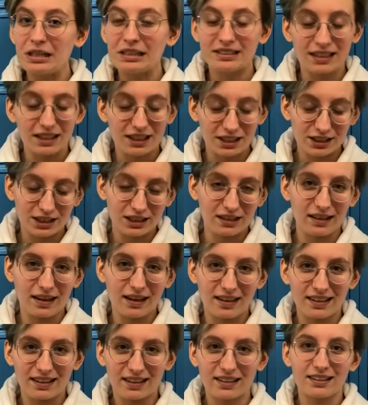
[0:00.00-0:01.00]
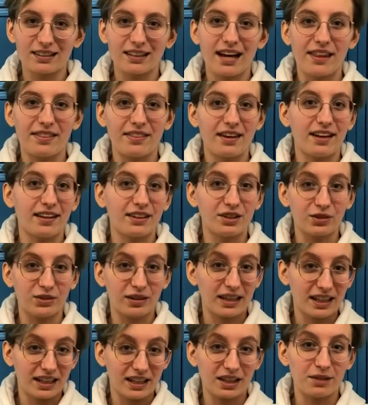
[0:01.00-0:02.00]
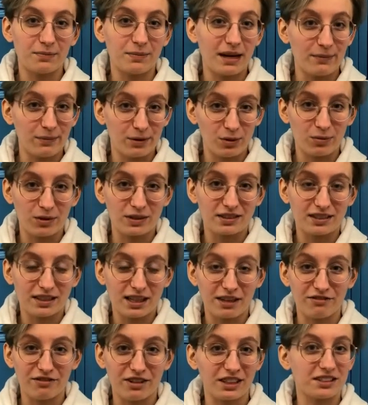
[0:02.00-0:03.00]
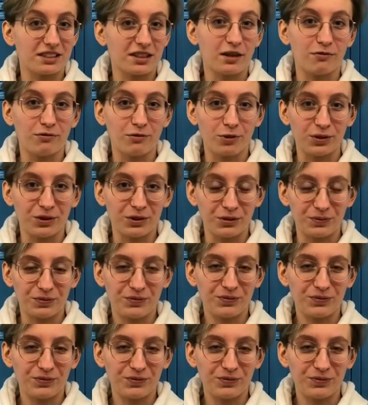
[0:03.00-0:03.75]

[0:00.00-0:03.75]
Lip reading: Send it to your editor, and then you'll get it in the paper once they fix it up for you.